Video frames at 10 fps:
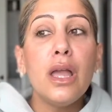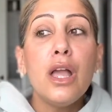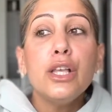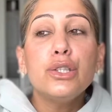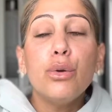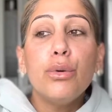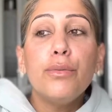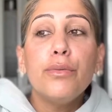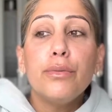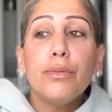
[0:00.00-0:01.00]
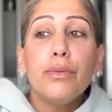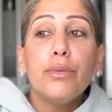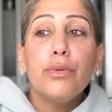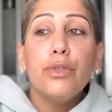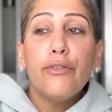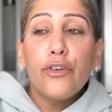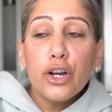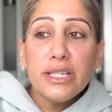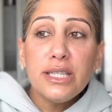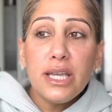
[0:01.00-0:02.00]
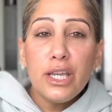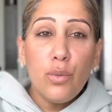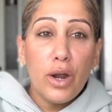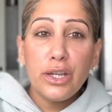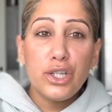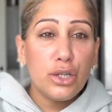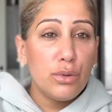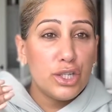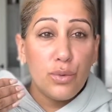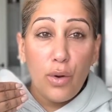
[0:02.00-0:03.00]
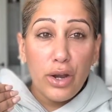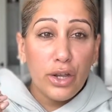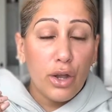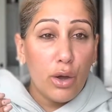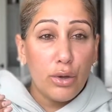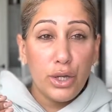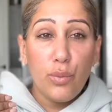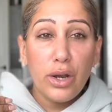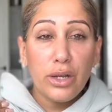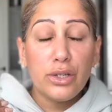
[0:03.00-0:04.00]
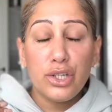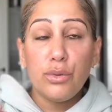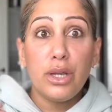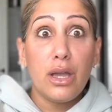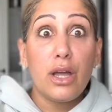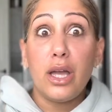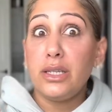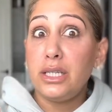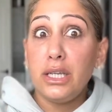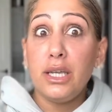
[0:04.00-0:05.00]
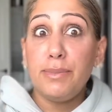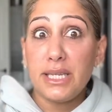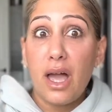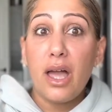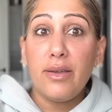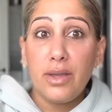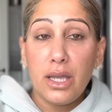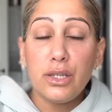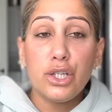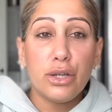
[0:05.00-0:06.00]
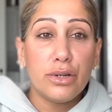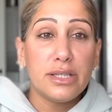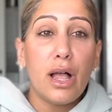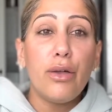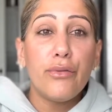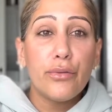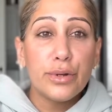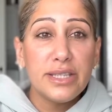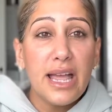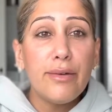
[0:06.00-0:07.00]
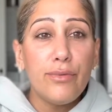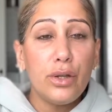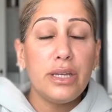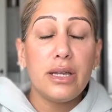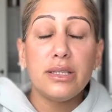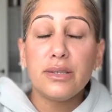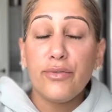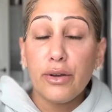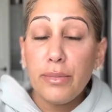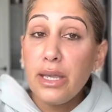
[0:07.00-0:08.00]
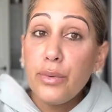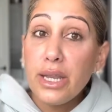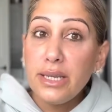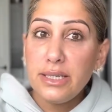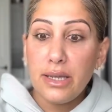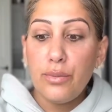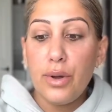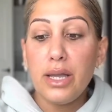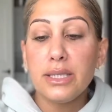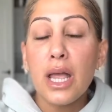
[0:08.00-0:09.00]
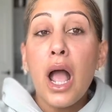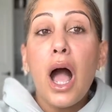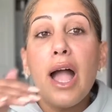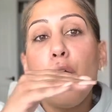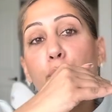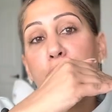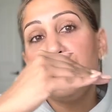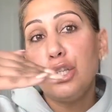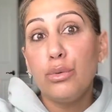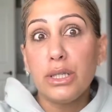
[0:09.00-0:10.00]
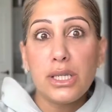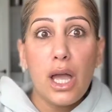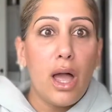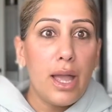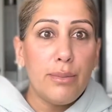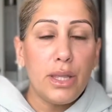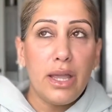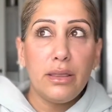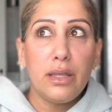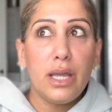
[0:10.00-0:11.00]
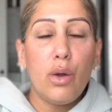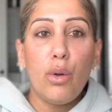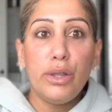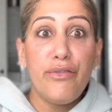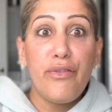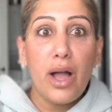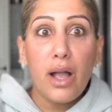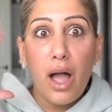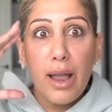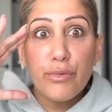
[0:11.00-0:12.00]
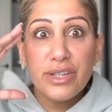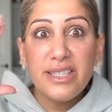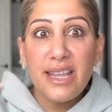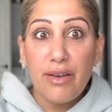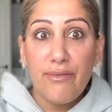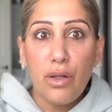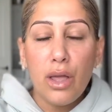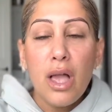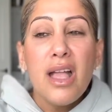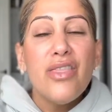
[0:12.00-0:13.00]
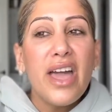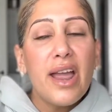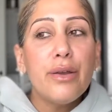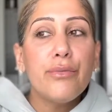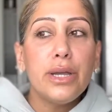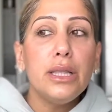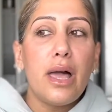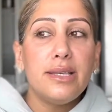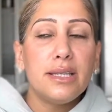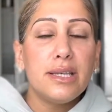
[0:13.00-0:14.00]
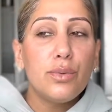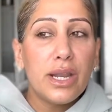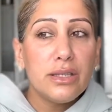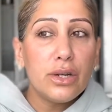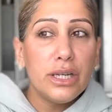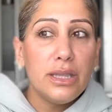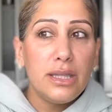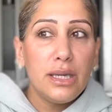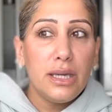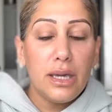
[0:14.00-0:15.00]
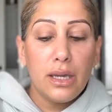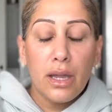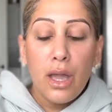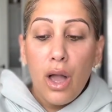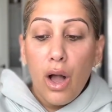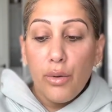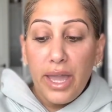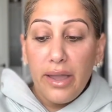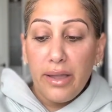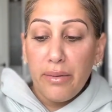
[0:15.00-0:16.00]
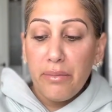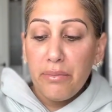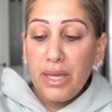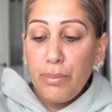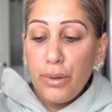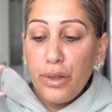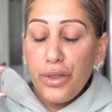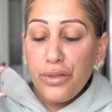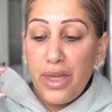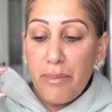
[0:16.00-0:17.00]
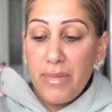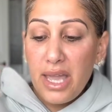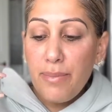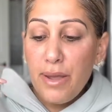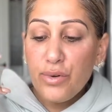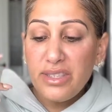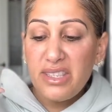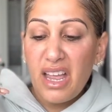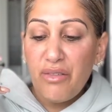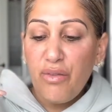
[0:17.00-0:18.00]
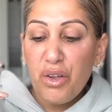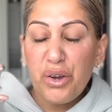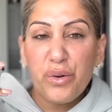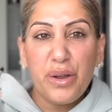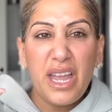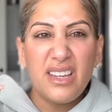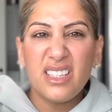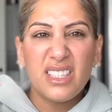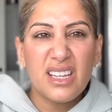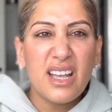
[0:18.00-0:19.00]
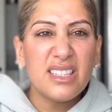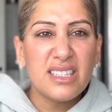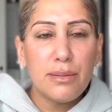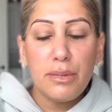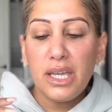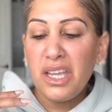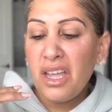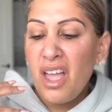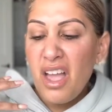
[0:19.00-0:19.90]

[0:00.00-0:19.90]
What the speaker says: So the first thing you want to do is you want to do a deep dive into yourself. Resentfulness. For me, what I did was I always do a timeline, like, holy fuck, I'm resentful. Then I realized, because when I started thinking, okay, people that make me resentful create disgust in me.